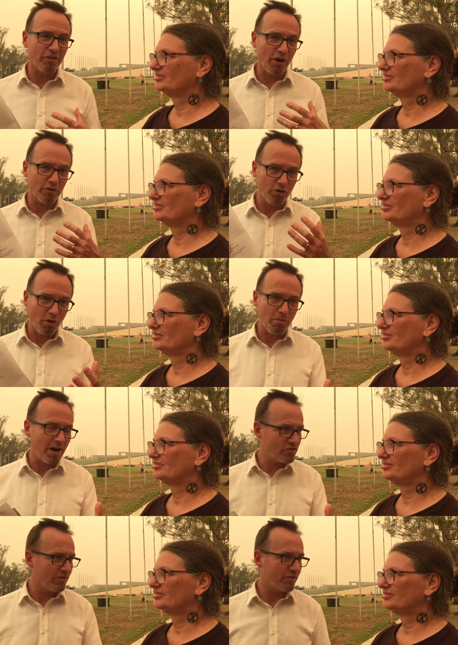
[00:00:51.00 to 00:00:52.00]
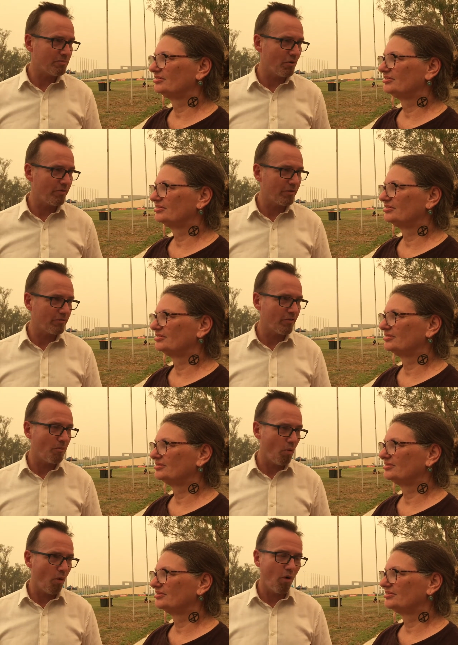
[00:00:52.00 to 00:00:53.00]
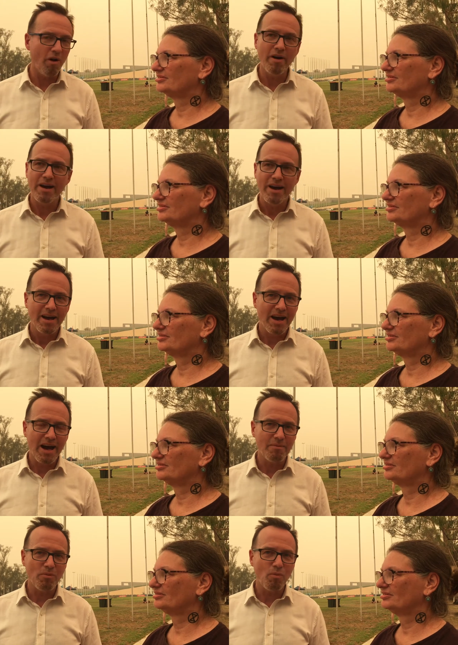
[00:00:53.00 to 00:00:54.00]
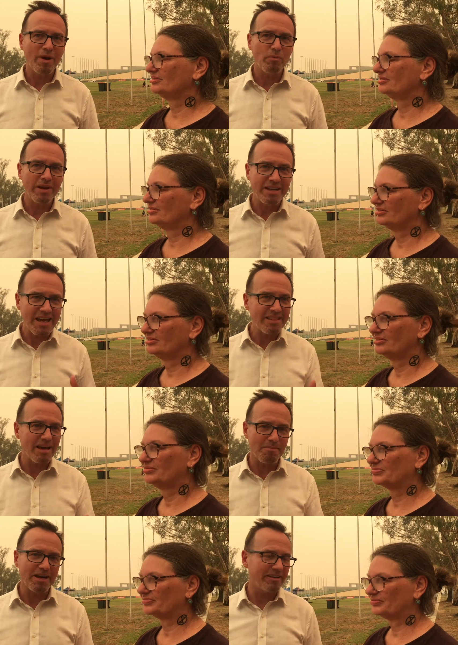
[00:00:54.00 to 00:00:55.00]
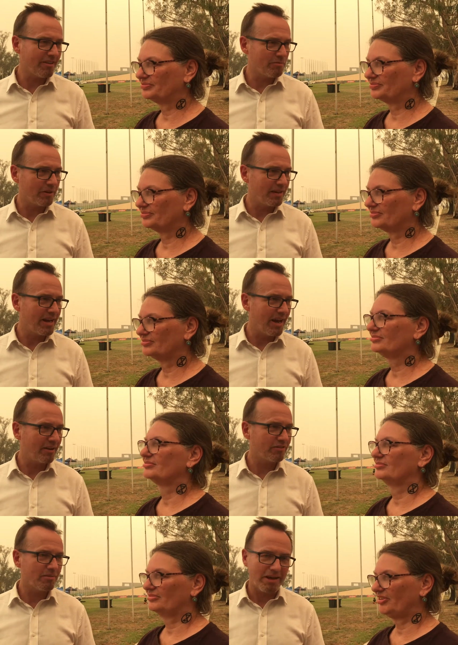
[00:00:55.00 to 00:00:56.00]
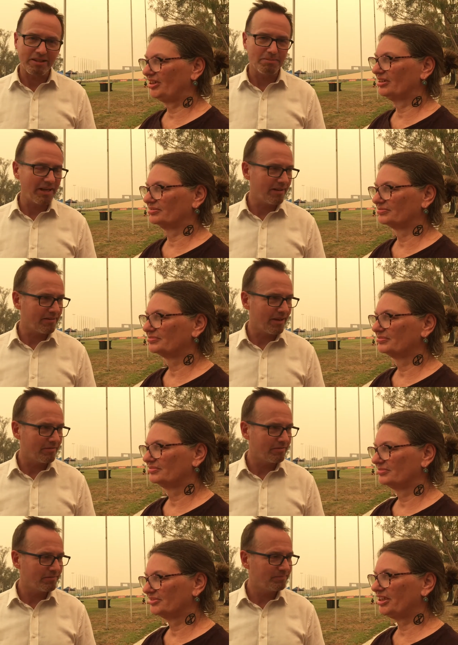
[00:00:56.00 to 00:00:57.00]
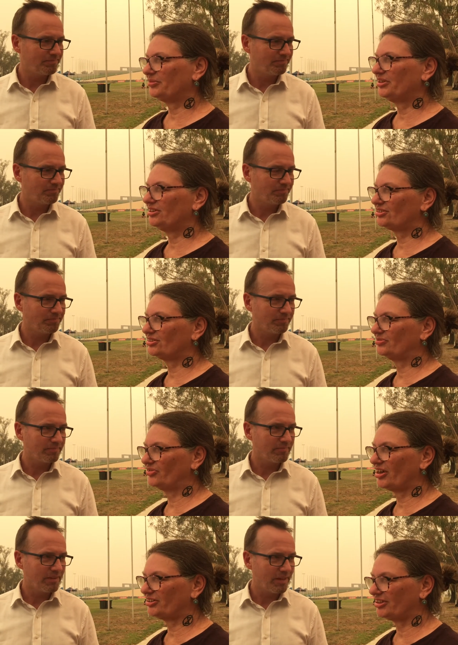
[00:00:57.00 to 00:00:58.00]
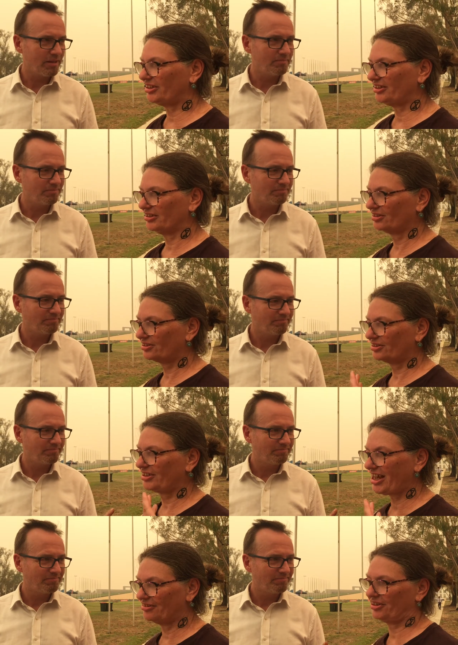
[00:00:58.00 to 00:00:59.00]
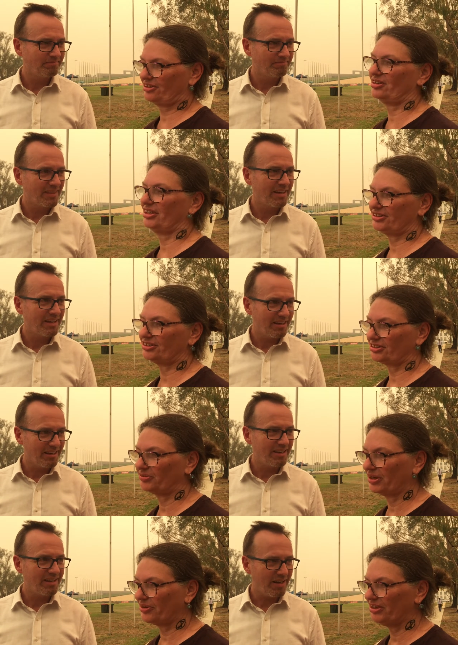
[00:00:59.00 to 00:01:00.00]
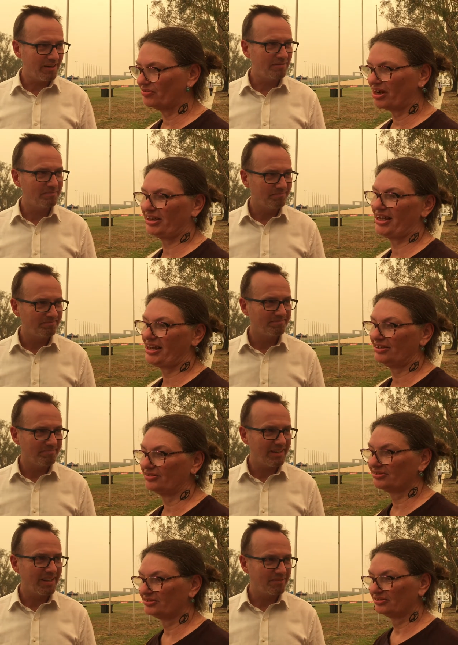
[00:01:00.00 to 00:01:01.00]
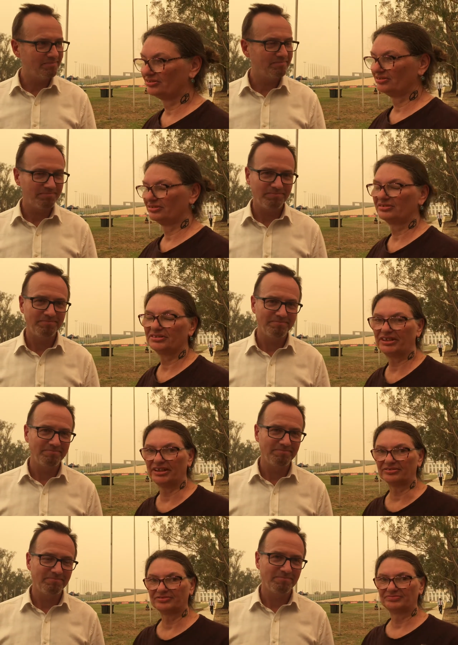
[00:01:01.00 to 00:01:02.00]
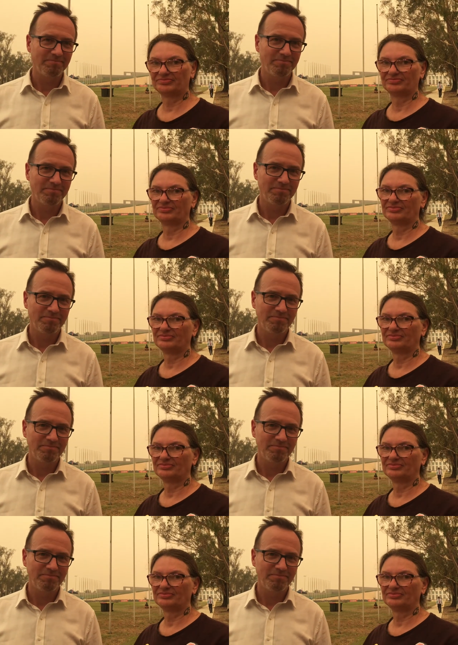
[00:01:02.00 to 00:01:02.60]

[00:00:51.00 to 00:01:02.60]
Speaker 1: to those corporations that profit from war um, when we need that money desperately now to make yeah. the planet safe.
Speaker 2: Yeah, we need to fight the current crisis that we're in right now. Yeah. Yeah. And all the